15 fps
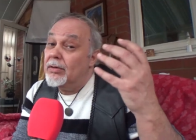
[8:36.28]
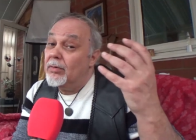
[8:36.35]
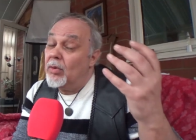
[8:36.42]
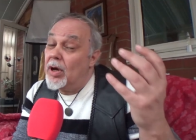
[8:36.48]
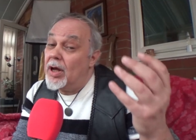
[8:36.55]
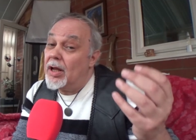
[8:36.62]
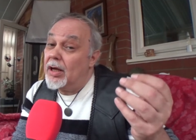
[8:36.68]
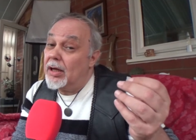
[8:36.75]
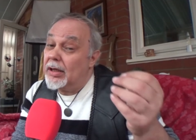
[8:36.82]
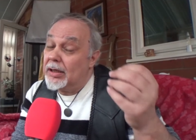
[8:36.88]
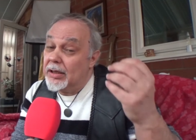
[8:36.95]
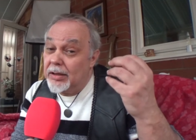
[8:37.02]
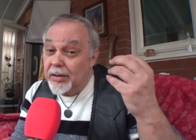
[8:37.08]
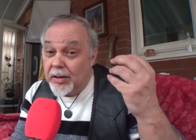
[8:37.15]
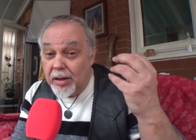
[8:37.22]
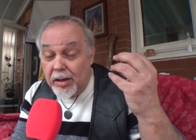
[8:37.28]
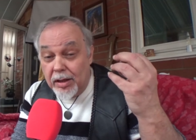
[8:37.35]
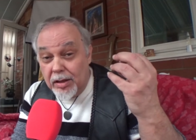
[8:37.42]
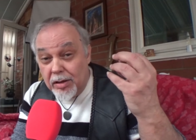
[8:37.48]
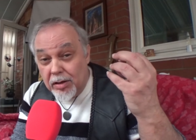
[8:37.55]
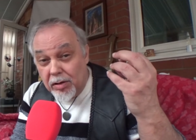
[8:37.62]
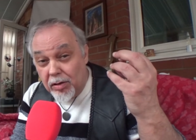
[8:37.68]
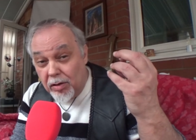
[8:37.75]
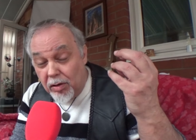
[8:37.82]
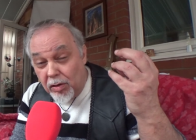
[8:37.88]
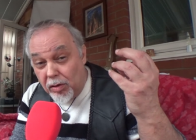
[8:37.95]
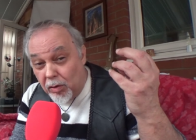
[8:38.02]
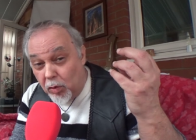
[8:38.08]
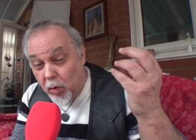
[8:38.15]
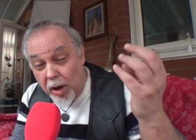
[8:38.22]
well,
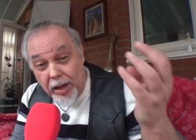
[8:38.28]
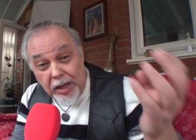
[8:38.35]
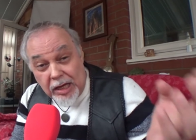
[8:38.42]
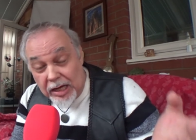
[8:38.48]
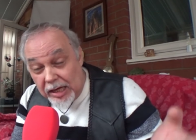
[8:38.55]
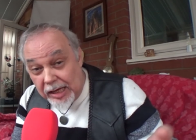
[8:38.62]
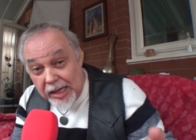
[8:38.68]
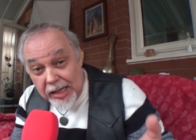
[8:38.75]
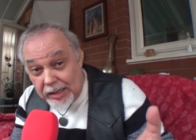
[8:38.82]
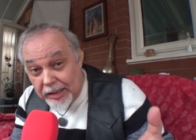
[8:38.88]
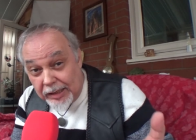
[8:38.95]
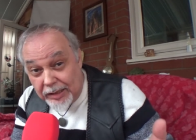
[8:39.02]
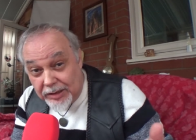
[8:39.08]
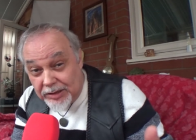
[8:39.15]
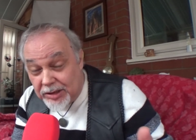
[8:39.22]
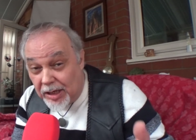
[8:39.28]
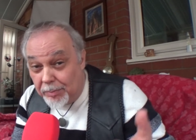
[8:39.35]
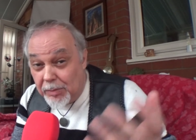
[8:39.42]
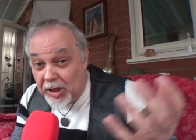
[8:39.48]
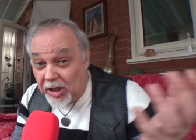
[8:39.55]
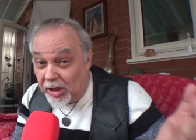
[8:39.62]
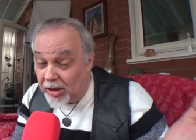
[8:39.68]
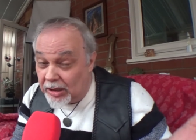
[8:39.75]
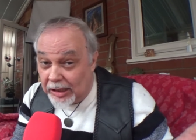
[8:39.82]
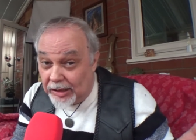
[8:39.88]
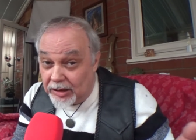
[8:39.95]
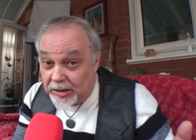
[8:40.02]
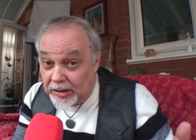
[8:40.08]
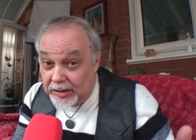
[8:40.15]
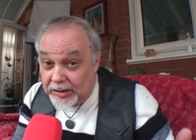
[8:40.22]
quite clearly, some of the
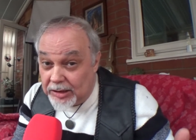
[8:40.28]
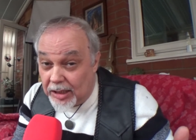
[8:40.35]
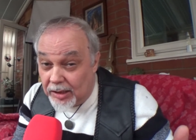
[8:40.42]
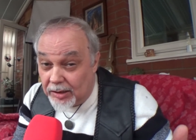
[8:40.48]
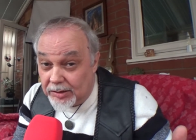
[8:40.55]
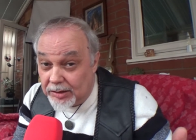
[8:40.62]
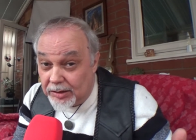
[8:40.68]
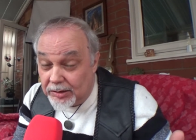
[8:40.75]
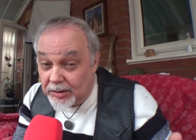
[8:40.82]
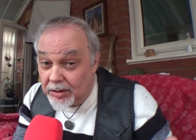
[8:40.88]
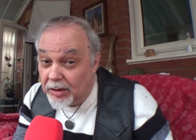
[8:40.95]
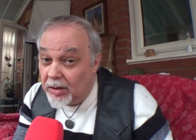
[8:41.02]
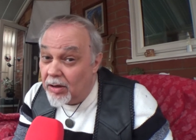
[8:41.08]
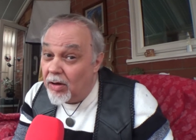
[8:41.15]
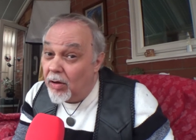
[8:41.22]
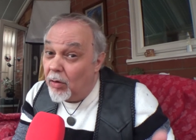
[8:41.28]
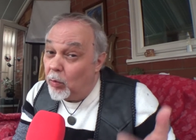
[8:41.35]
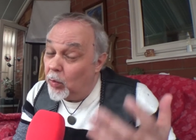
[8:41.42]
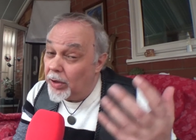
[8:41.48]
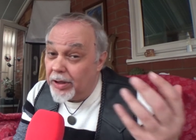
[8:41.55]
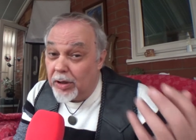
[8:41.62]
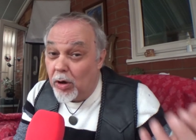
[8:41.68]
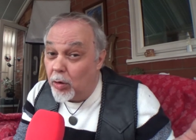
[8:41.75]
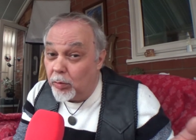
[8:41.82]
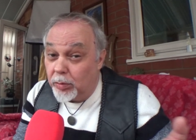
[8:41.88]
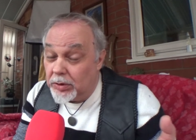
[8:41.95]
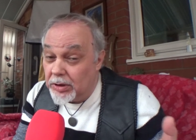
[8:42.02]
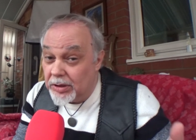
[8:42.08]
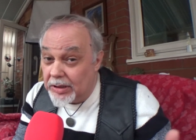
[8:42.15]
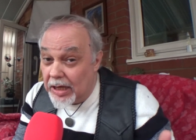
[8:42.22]
things he tells us we know
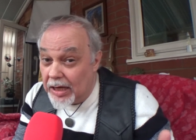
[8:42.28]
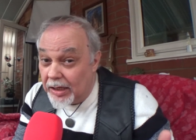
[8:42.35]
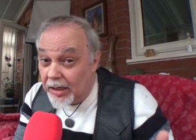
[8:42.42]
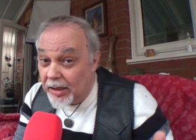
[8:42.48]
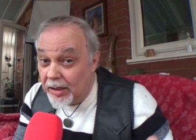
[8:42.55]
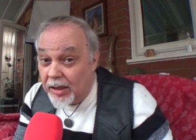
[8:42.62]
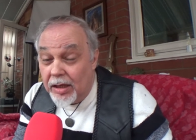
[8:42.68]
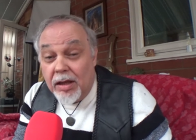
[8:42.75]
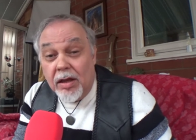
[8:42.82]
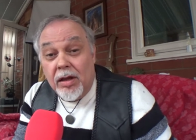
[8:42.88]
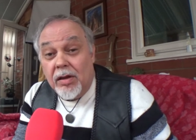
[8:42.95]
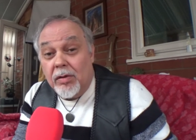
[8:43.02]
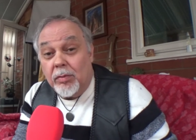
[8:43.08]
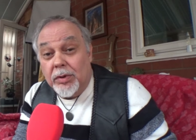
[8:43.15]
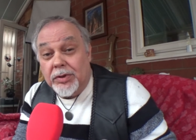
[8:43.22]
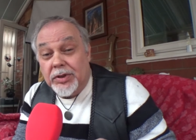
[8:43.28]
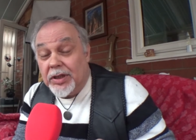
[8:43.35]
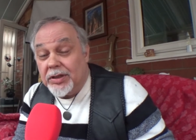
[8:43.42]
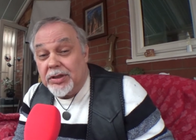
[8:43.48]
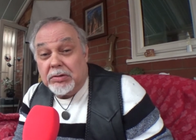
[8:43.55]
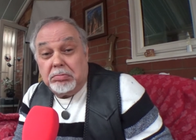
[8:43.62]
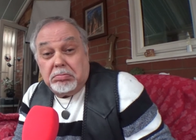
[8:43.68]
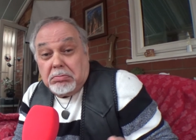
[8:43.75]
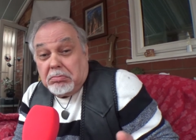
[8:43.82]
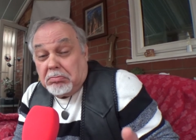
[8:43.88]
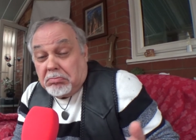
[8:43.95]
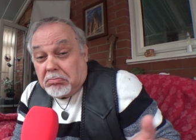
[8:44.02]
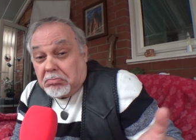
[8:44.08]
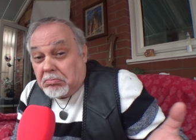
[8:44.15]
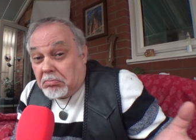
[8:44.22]
today were just
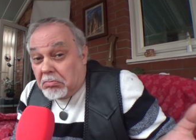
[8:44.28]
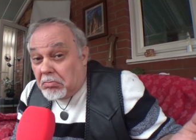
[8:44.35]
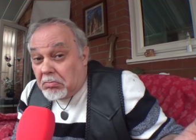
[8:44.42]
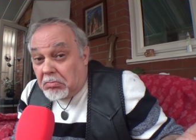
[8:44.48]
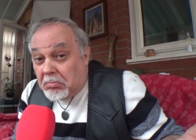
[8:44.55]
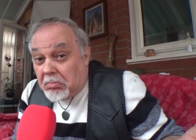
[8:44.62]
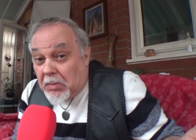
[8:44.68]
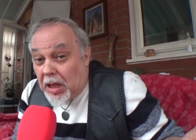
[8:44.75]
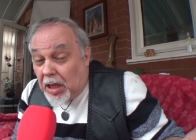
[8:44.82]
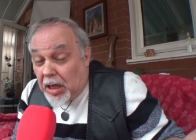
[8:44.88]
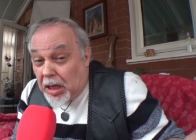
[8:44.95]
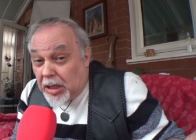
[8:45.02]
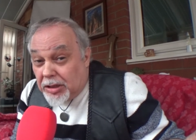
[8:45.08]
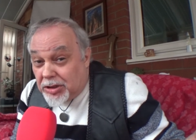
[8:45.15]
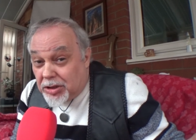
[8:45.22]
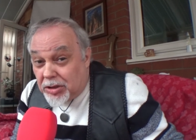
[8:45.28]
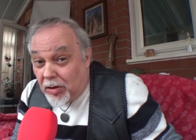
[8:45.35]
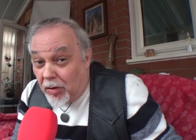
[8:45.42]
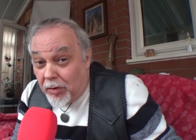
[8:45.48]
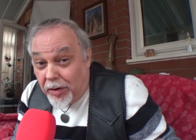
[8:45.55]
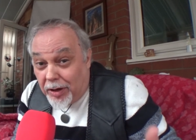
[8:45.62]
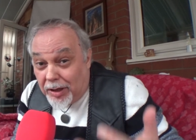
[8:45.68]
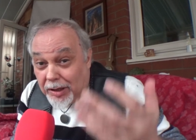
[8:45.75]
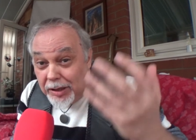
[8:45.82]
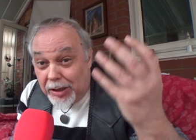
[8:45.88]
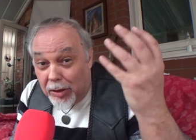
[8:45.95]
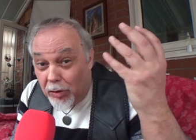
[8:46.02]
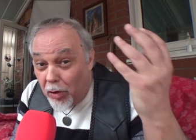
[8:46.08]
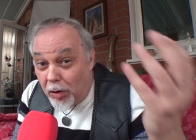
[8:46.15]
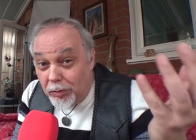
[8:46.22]
historically
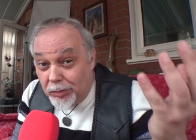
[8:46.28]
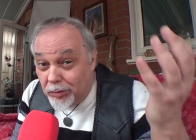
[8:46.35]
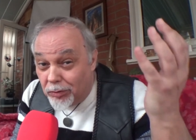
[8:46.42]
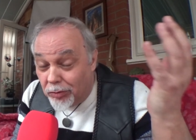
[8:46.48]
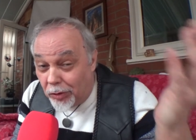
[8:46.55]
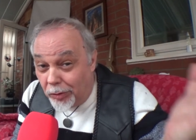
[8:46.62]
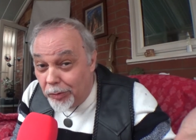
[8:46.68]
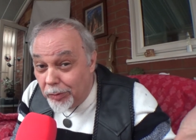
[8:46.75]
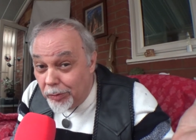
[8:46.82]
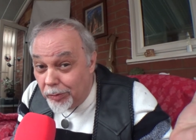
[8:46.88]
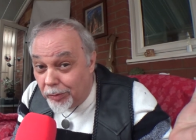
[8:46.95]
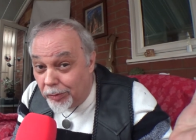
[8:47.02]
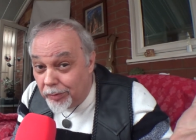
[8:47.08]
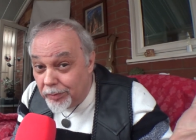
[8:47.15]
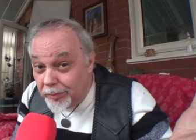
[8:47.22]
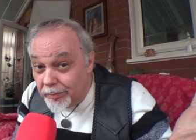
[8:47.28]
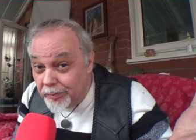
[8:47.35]
not true.